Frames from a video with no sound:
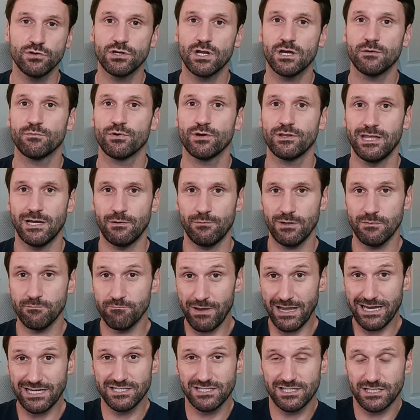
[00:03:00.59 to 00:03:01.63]
number that we
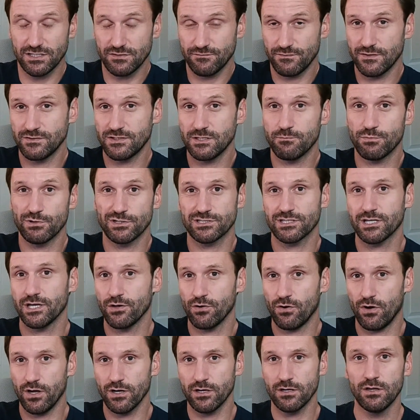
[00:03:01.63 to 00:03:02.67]
base this 50%
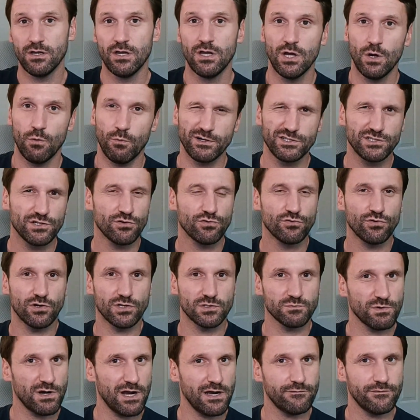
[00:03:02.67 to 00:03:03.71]
on. What's your gross
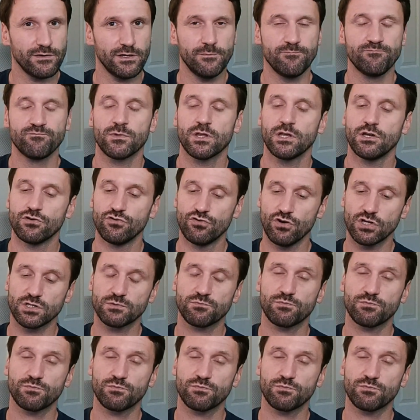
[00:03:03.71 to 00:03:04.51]
profit? Your gross